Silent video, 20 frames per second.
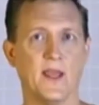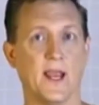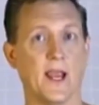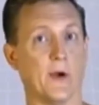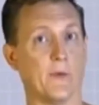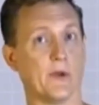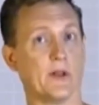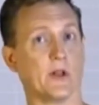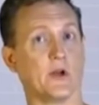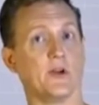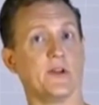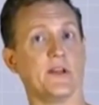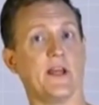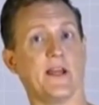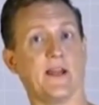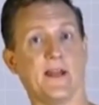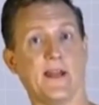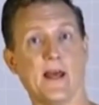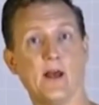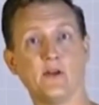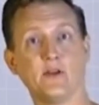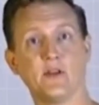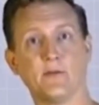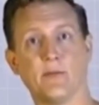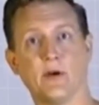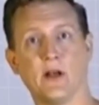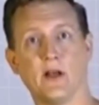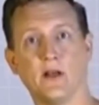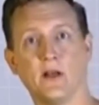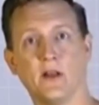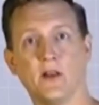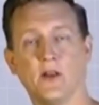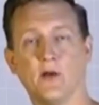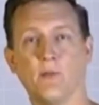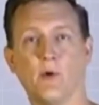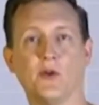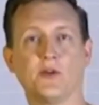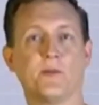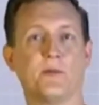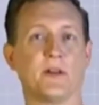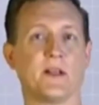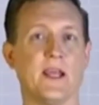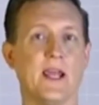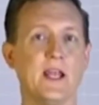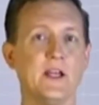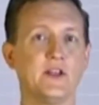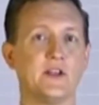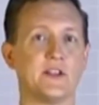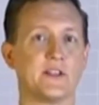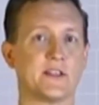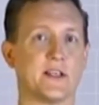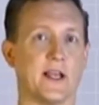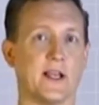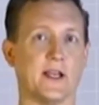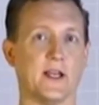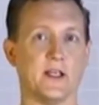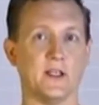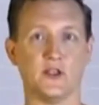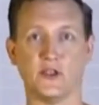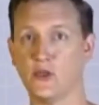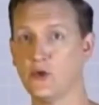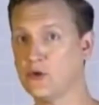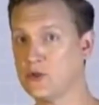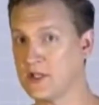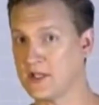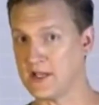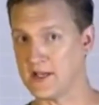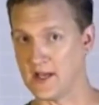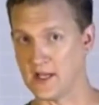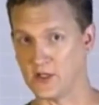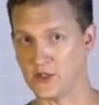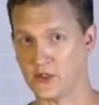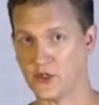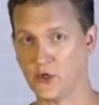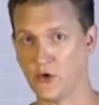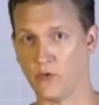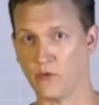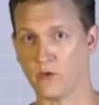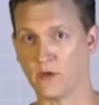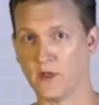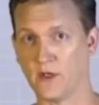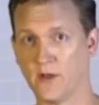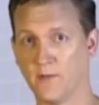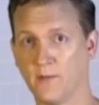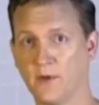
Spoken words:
And we learned that in algebra, the multiplication sign is usually not shown